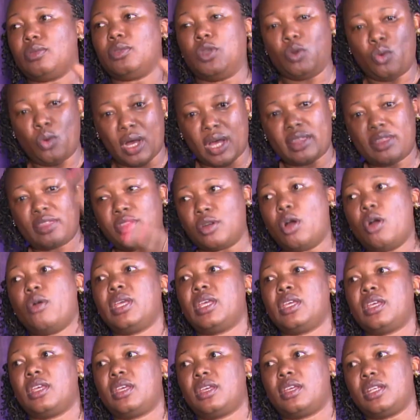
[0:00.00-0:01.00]
you are
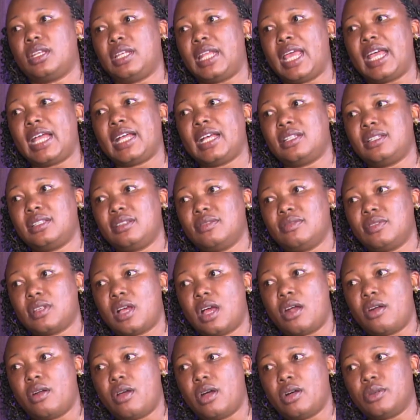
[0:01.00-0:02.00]
throwing
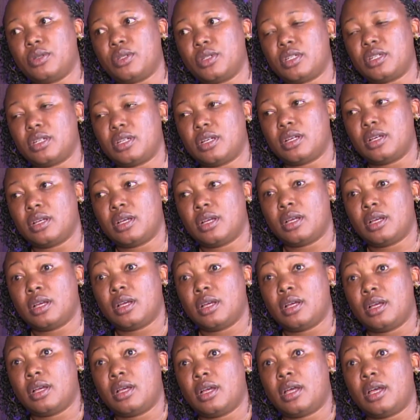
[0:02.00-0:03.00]
negatives around,
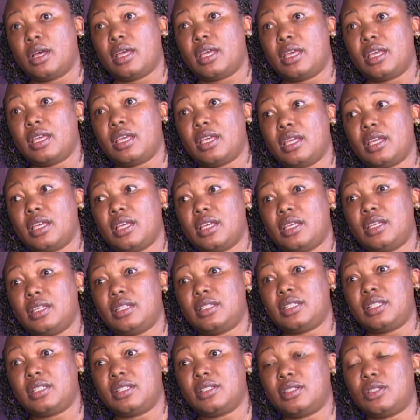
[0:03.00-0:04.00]

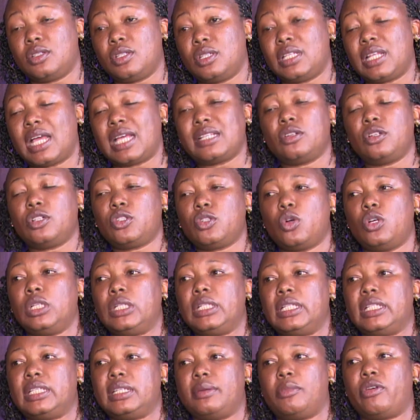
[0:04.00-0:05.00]
does not
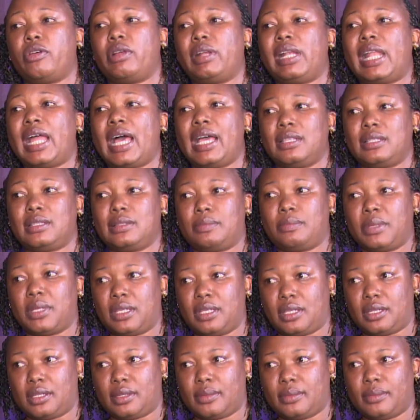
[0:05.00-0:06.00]
only demoralize
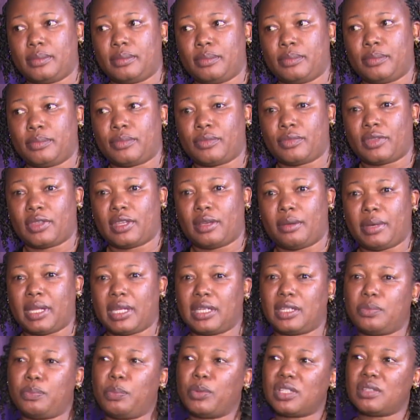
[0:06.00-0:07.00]
me,
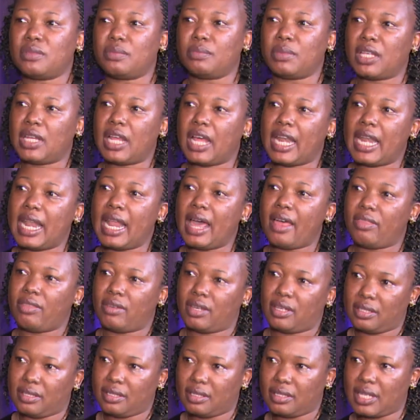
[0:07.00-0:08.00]
but it puts me in
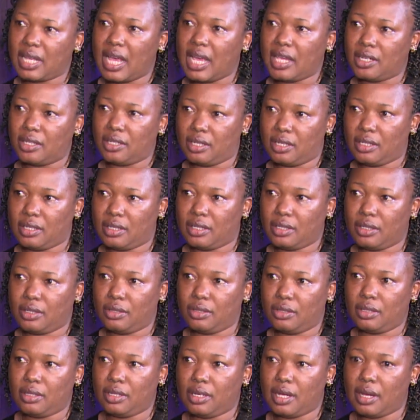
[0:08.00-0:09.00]
another side,
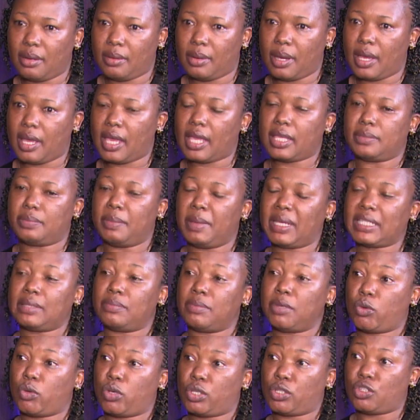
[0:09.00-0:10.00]
you know, it
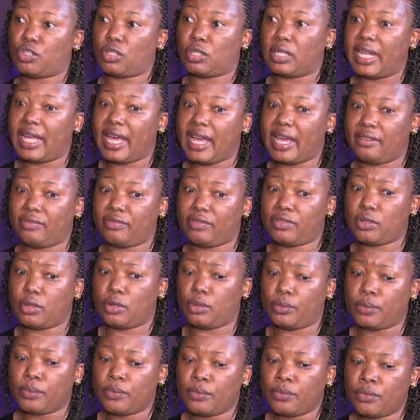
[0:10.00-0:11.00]
makes me question life.
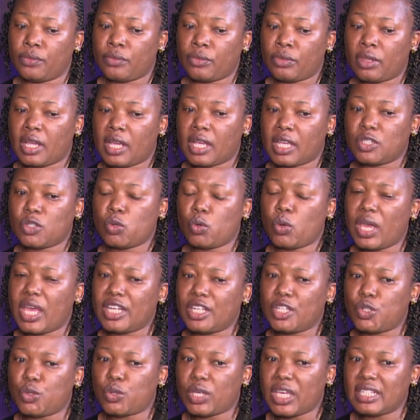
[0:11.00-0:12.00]
So to
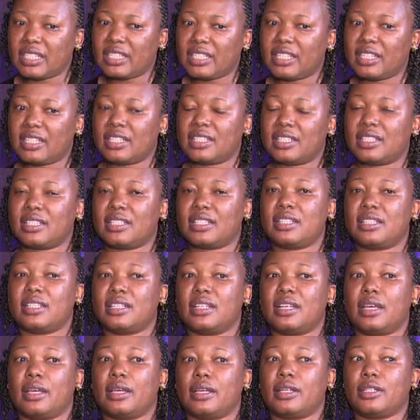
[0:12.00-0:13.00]

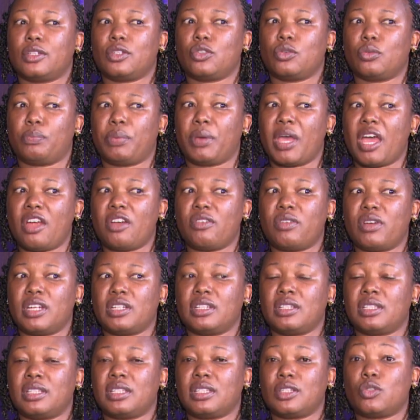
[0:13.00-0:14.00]
educators, to
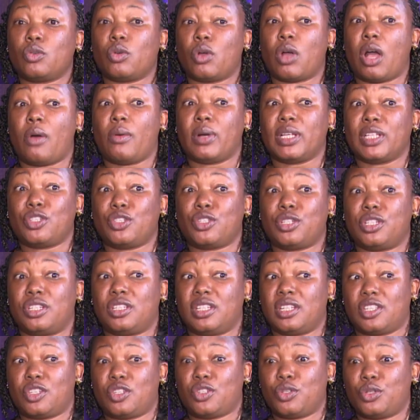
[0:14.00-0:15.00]
parents, to our
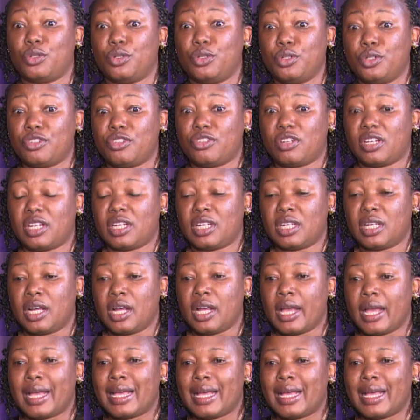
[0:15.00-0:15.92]
dear children,